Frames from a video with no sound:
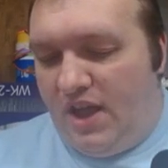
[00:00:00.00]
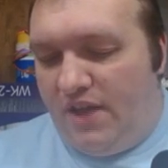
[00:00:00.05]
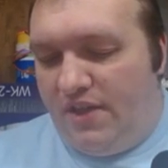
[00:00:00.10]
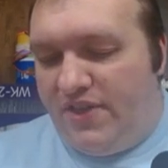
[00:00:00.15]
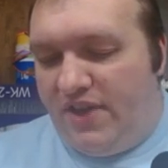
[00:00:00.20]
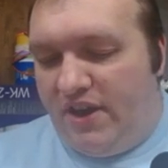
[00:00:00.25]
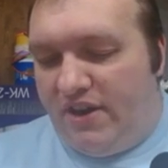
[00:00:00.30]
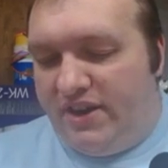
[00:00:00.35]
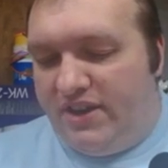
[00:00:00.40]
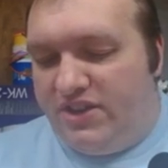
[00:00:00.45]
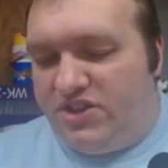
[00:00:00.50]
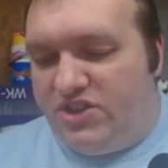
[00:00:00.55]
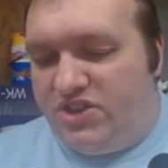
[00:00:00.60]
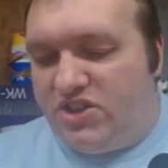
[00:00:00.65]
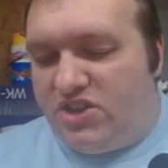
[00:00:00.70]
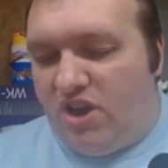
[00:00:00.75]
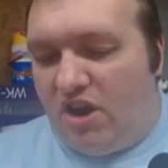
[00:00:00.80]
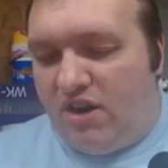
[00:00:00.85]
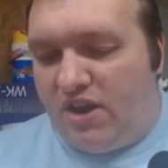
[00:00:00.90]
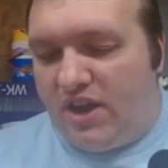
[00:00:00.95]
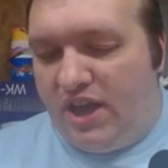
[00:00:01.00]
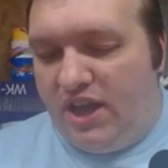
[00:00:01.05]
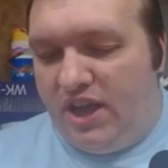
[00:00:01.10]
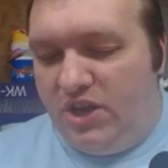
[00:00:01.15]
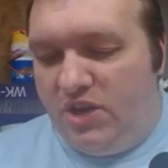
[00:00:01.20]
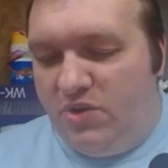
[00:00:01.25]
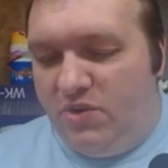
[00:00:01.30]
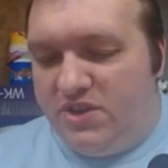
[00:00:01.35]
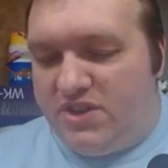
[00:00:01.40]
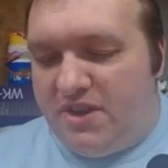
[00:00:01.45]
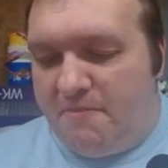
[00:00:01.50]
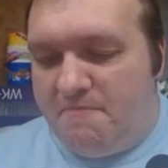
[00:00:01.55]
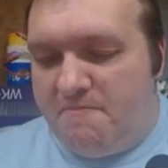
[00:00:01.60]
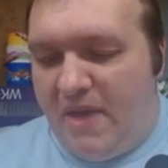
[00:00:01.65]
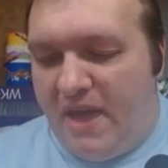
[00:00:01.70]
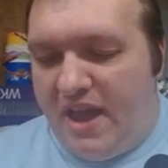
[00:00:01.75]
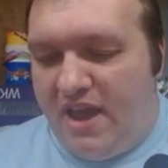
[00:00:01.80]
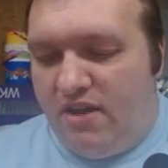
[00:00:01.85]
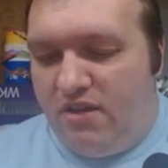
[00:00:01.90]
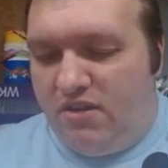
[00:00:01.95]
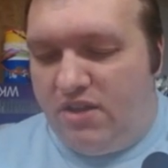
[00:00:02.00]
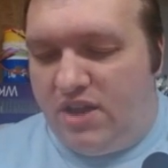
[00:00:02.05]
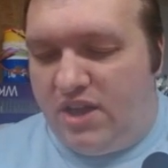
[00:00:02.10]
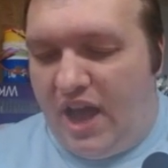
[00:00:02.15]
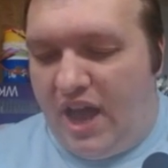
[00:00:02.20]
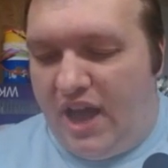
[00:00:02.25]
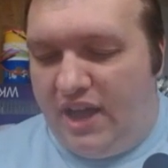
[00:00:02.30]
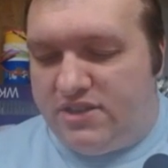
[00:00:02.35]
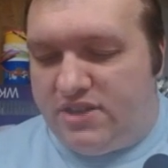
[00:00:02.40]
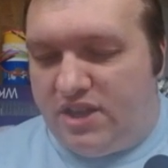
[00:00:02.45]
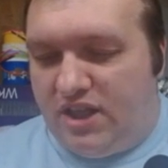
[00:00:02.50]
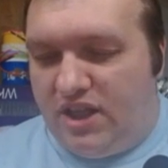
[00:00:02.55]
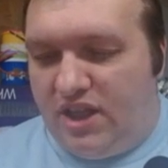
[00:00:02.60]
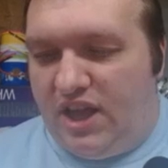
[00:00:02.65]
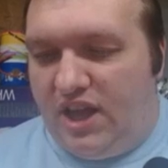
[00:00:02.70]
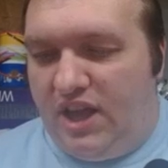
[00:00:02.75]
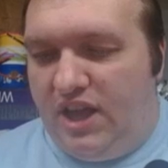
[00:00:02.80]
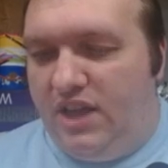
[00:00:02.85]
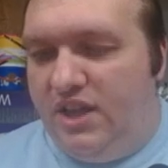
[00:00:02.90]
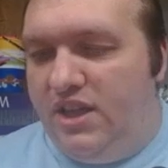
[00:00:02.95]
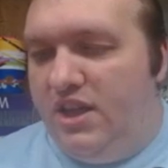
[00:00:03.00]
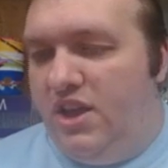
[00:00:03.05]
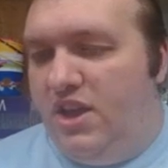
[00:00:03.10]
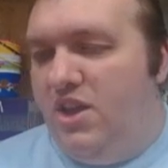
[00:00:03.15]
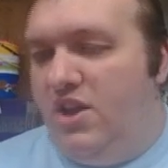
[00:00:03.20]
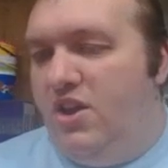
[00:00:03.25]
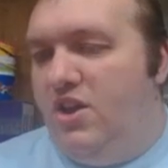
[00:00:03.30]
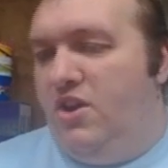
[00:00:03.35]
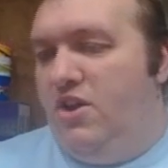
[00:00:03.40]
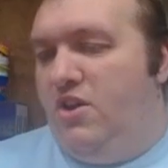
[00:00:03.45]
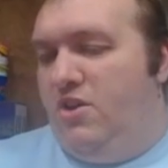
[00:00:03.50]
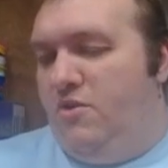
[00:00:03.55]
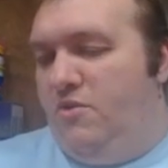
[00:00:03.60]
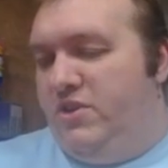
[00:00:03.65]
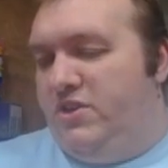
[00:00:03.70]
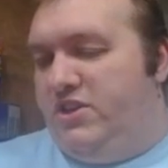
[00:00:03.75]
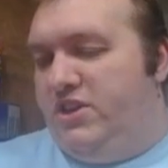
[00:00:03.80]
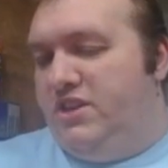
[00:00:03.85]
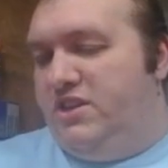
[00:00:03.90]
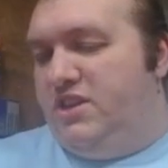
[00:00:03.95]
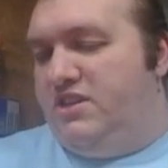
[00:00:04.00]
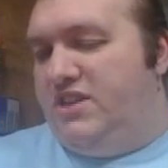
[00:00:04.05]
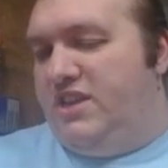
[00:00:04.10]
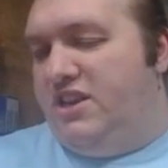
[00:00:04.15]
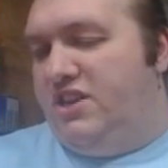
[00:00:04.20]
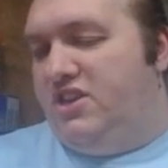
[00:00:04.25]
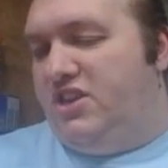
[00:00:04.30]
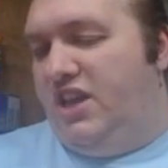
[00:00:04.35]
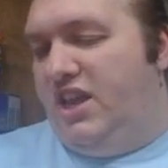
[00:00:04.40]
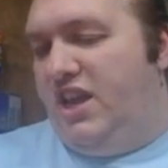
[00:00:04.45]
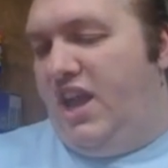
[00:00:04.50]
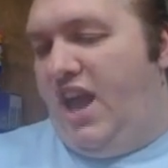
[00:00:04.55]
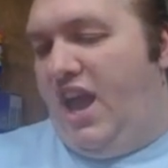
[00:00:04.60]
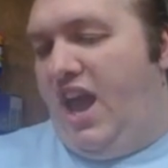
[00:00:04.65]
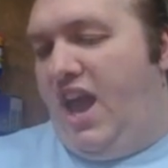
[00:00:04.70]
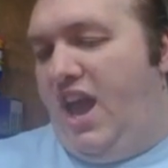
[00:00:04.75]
There is Sarka, who is a male Gossclaw, which is essentially